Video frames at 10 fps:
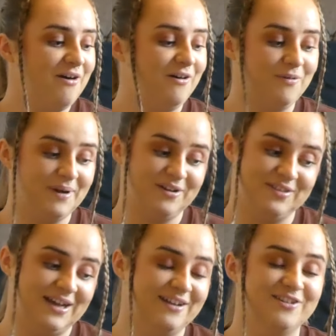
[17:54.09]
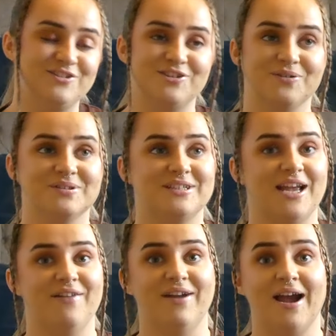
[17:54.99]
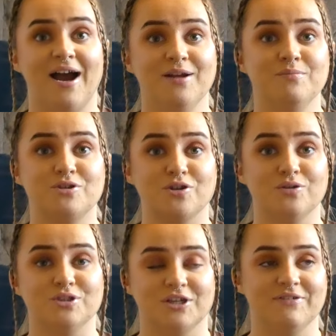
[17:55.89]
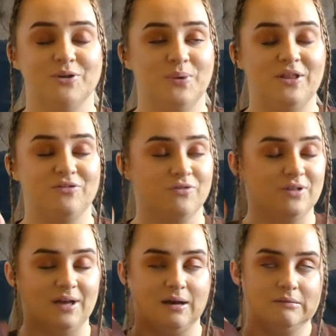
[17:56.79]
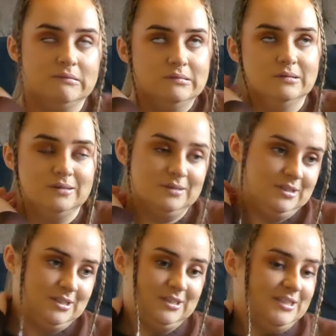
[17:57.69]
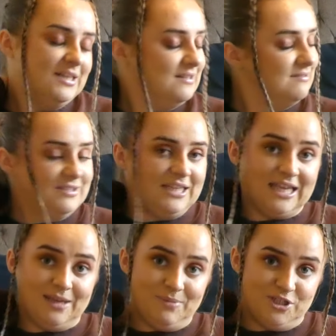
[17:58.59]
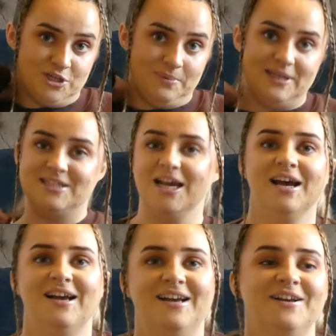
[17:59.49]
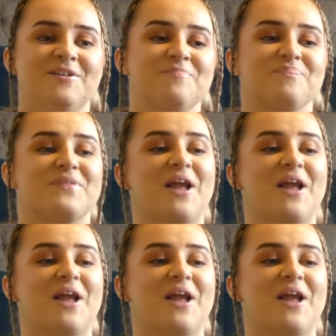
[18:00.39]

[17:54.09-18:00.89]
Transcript: Oh my god, that is so scary. I am so sorry you went through that. Oh, heebie jeebies.